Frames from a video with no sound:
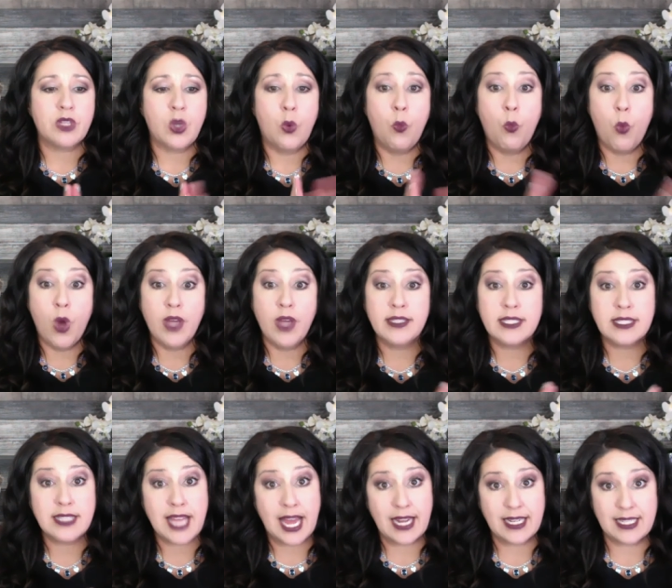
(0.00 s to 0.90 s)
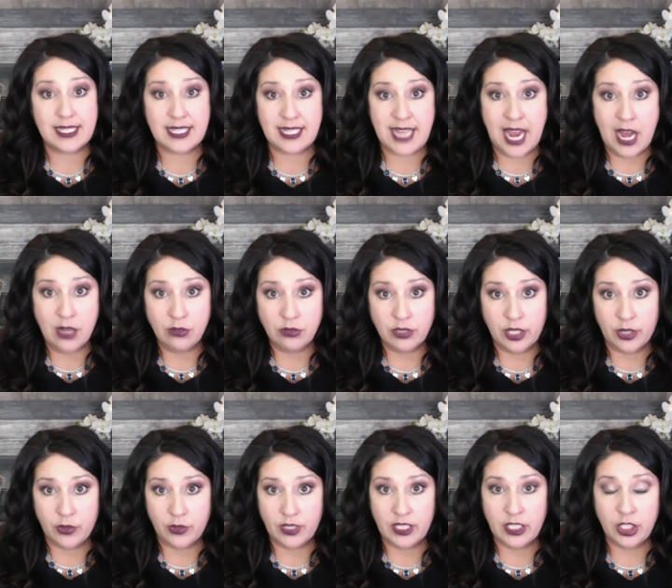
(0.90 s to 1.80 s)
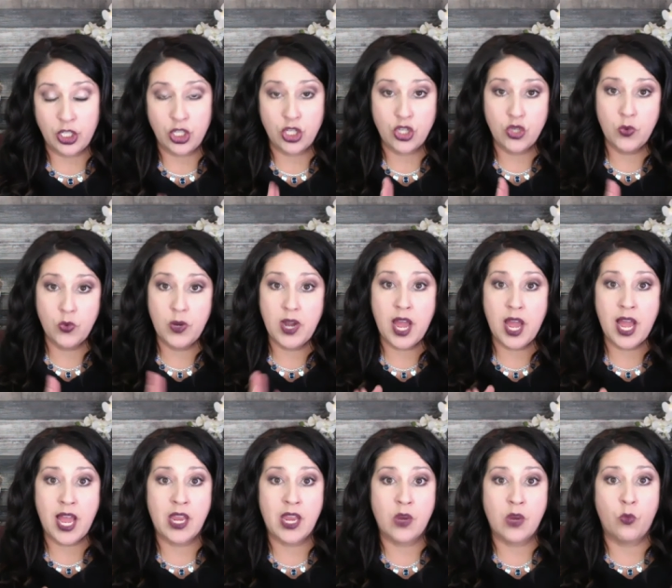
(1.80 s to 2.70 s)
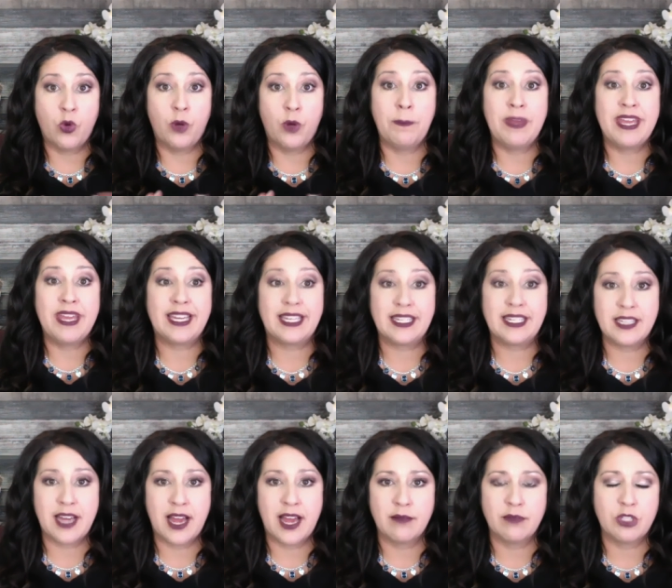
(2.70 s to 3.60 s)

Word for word: once that is downloaded, you and I will pick a time.